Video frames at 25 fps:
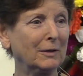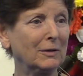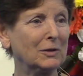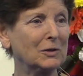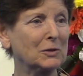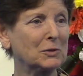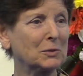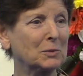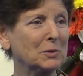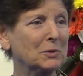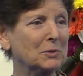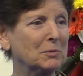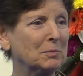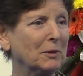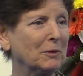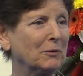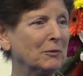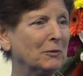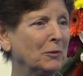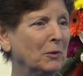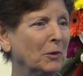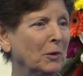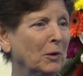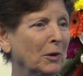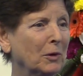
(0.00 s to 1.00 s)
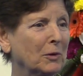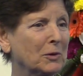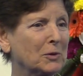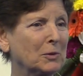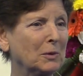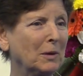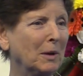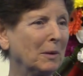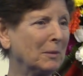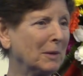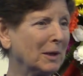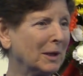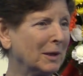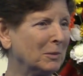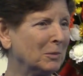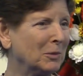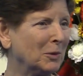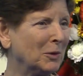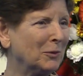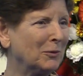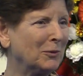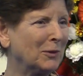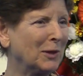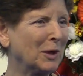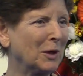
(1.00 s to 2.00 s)
This was before Swami had
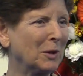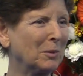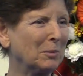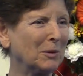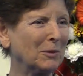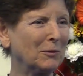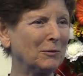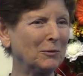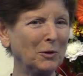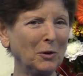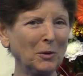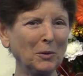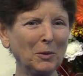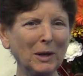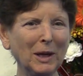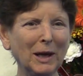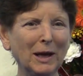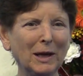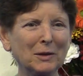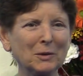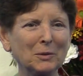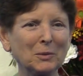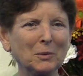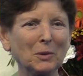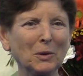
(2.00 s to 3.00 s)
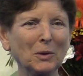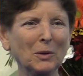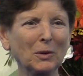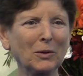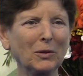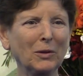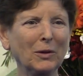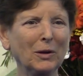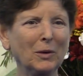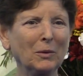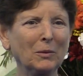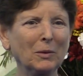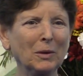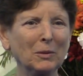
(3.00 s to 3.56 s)
moved there, before we had to work there.